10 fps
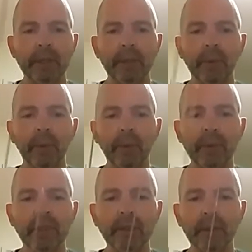so all
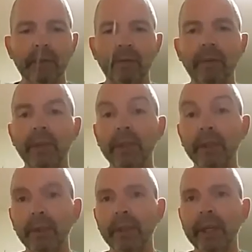these are
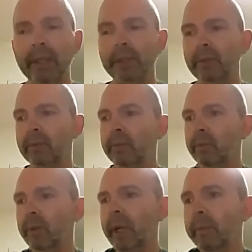32 gauge
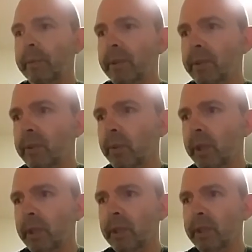wrap. It's quite
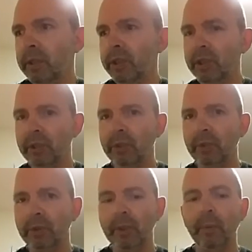a
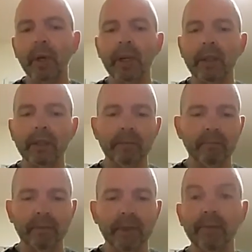sturdy wire,
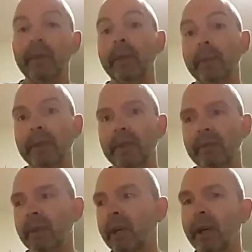if anybody's
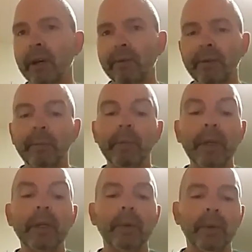
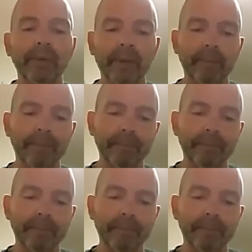familiar with it.